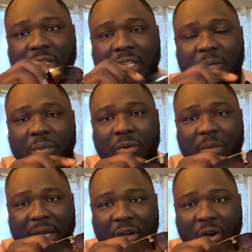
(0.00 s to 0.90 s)
keep on
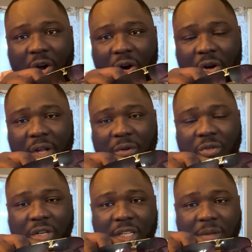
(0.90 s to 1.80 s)
my car. I
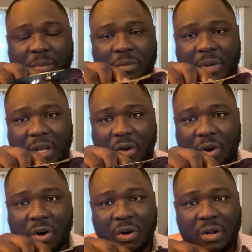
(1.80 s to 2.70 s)
usually keep on my
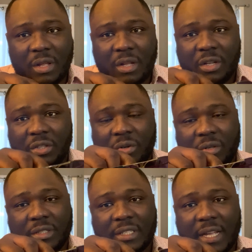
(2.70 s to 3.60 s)
car
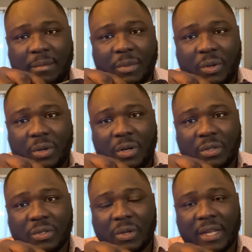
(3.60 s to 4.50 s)
during summer
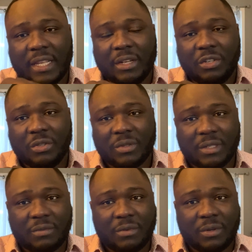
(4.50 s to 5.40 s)
so I can use
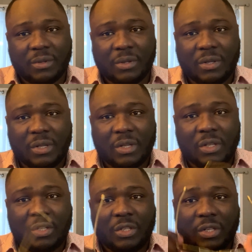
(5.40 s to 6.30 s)
it for,
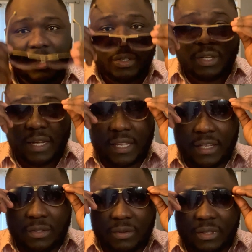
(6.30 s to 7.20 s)
you know, I can
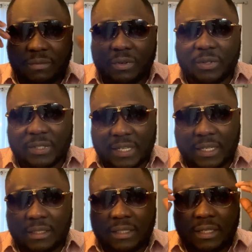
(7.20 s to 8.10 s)
use it for the
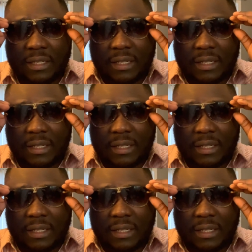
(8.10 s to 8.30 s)
sun.